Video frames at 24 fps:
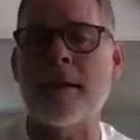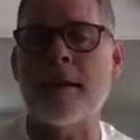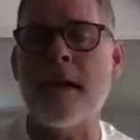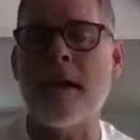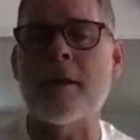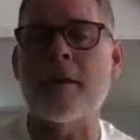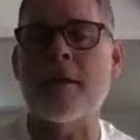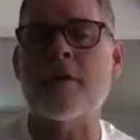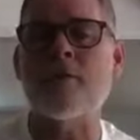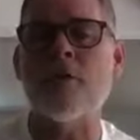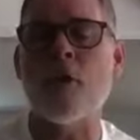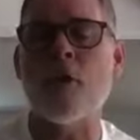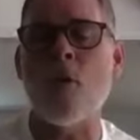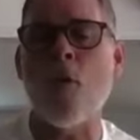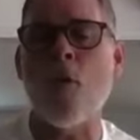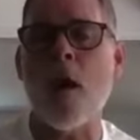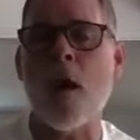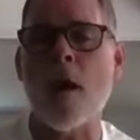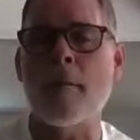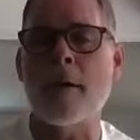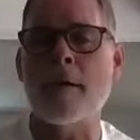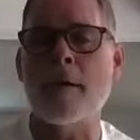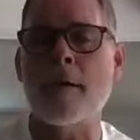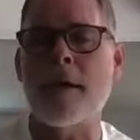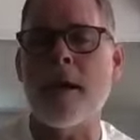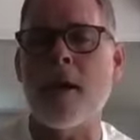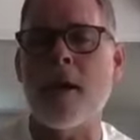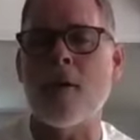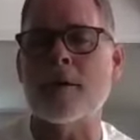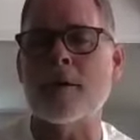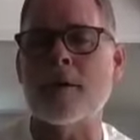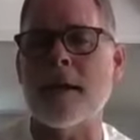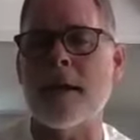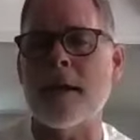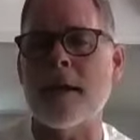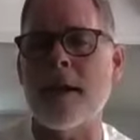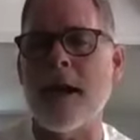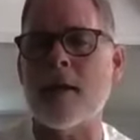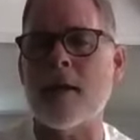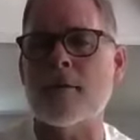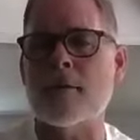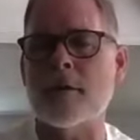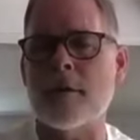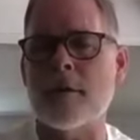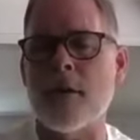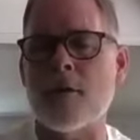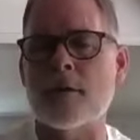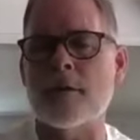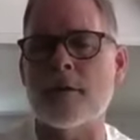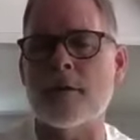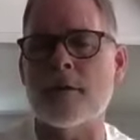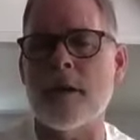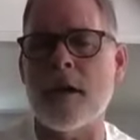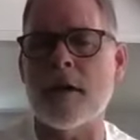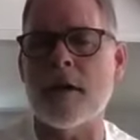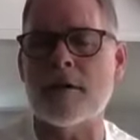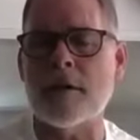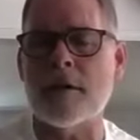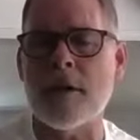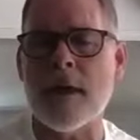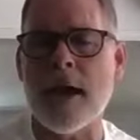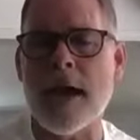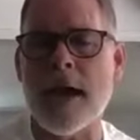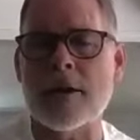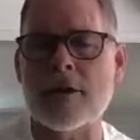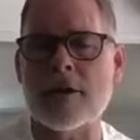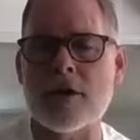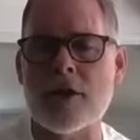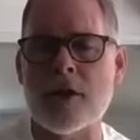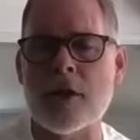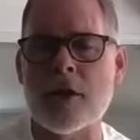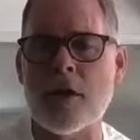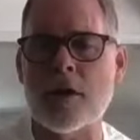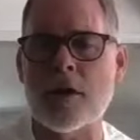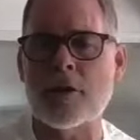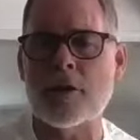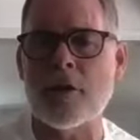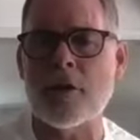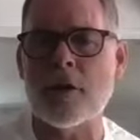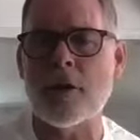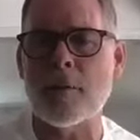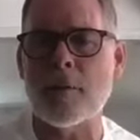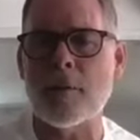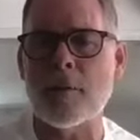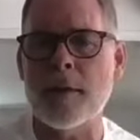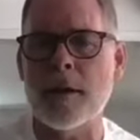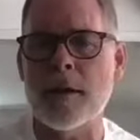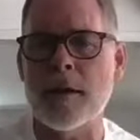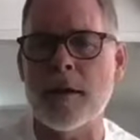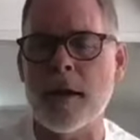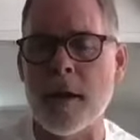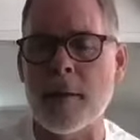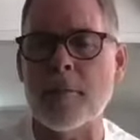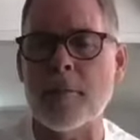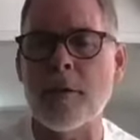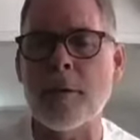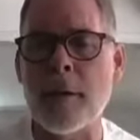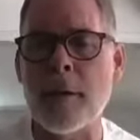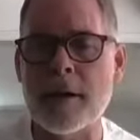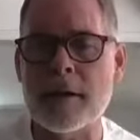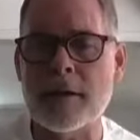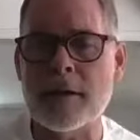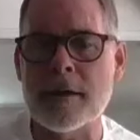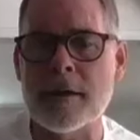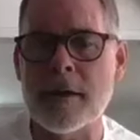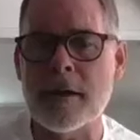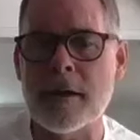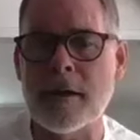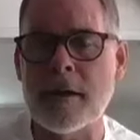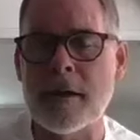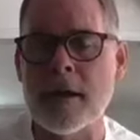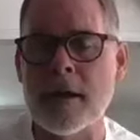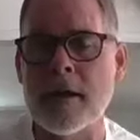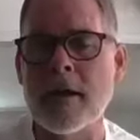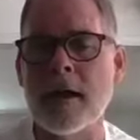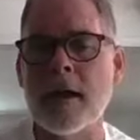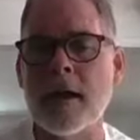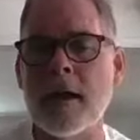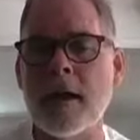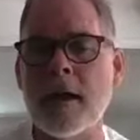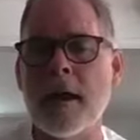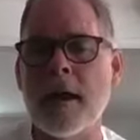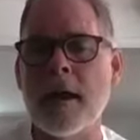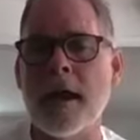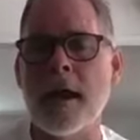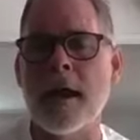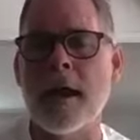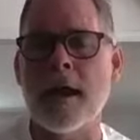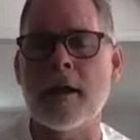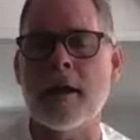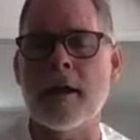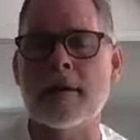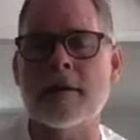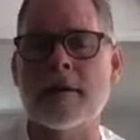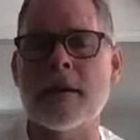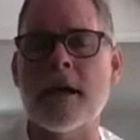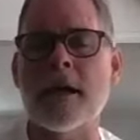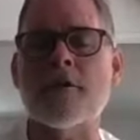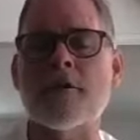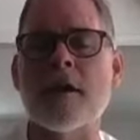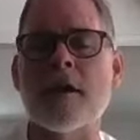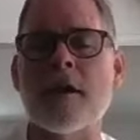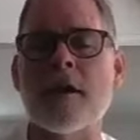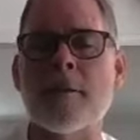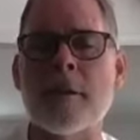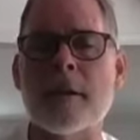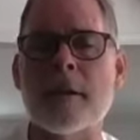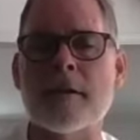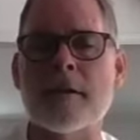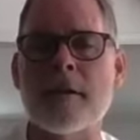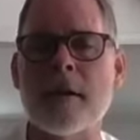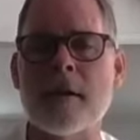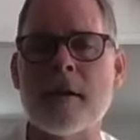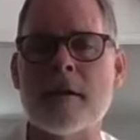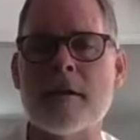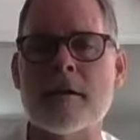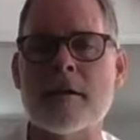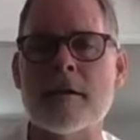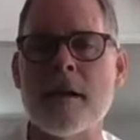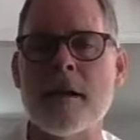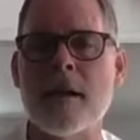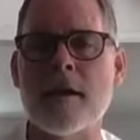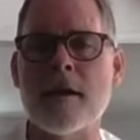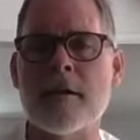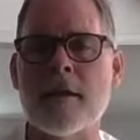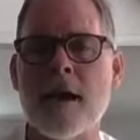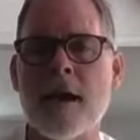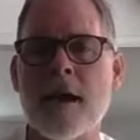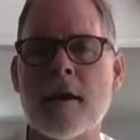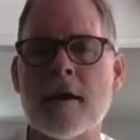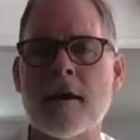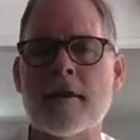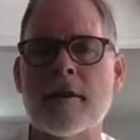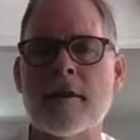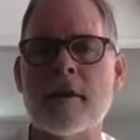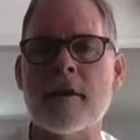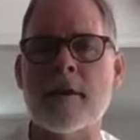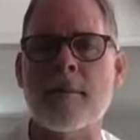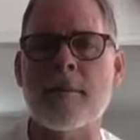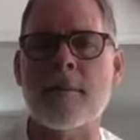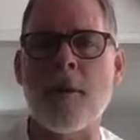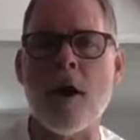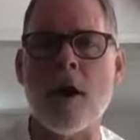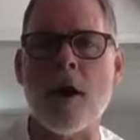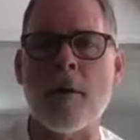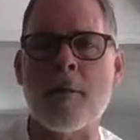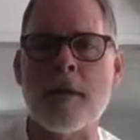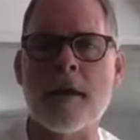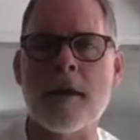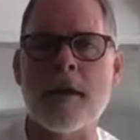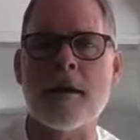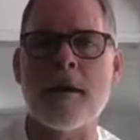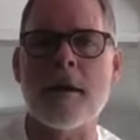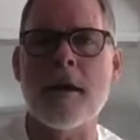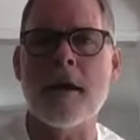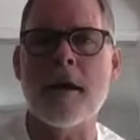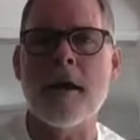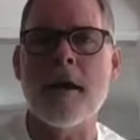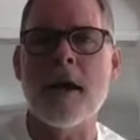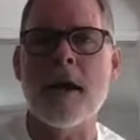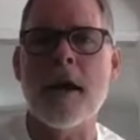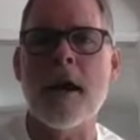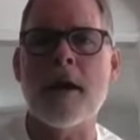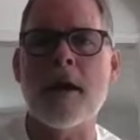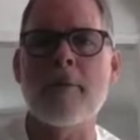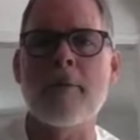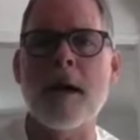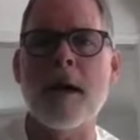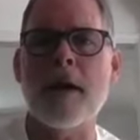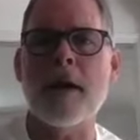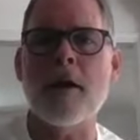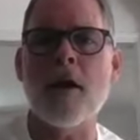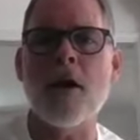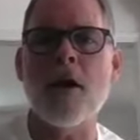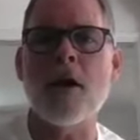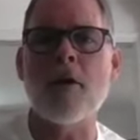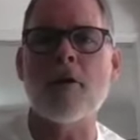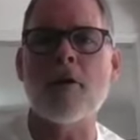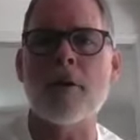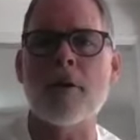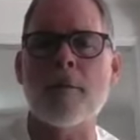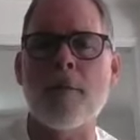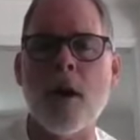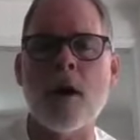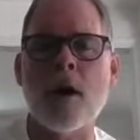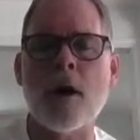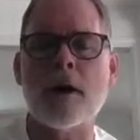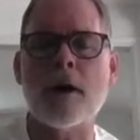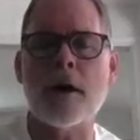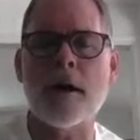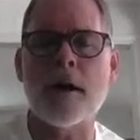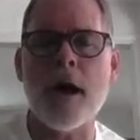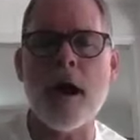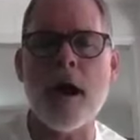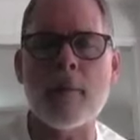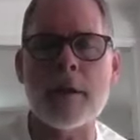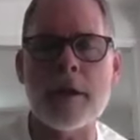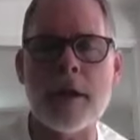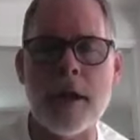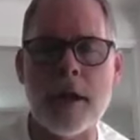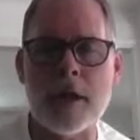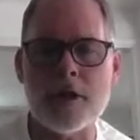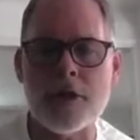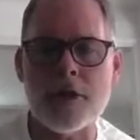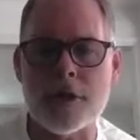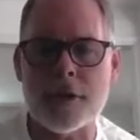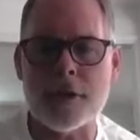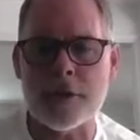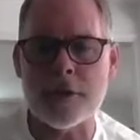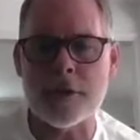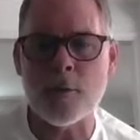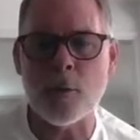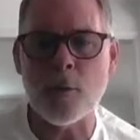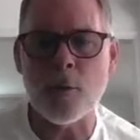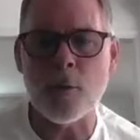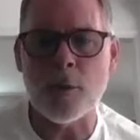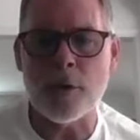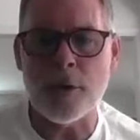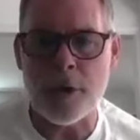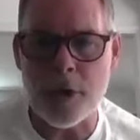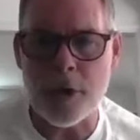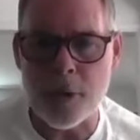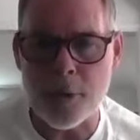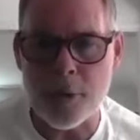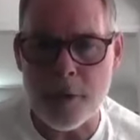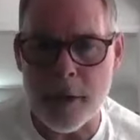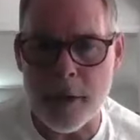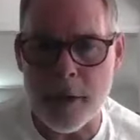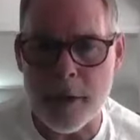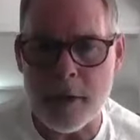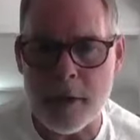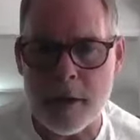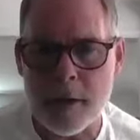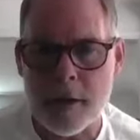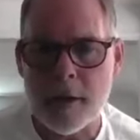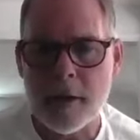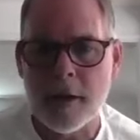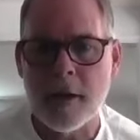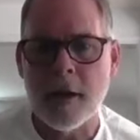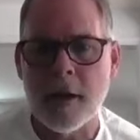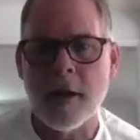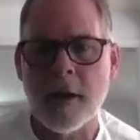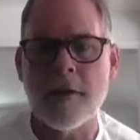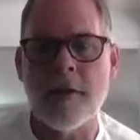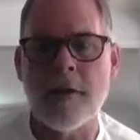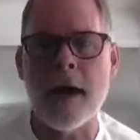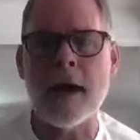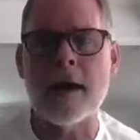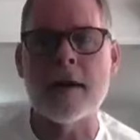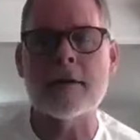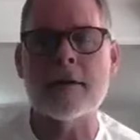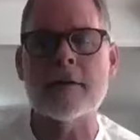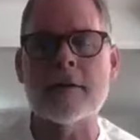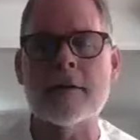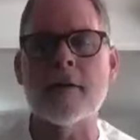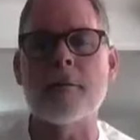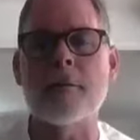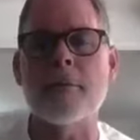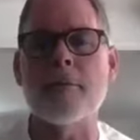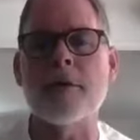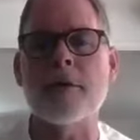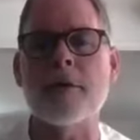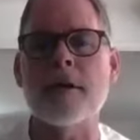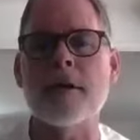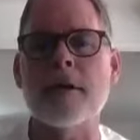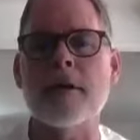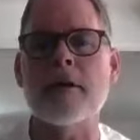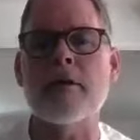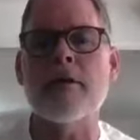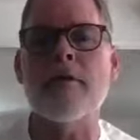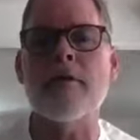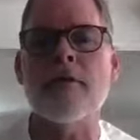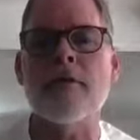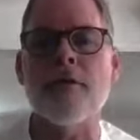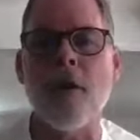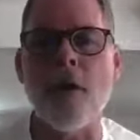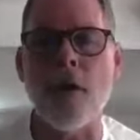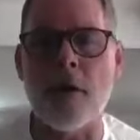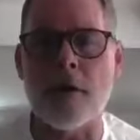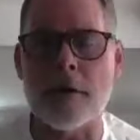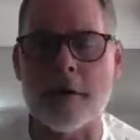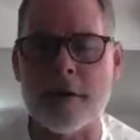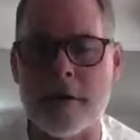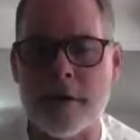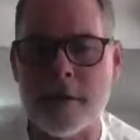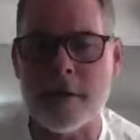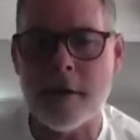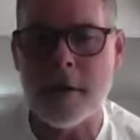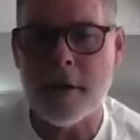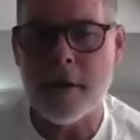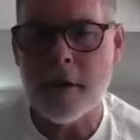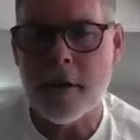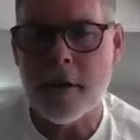attendance requirement that was announced last year is going to be implemented. And Secretary McDonough said that the department had met all their bargaining obligations with the union. That is completely false.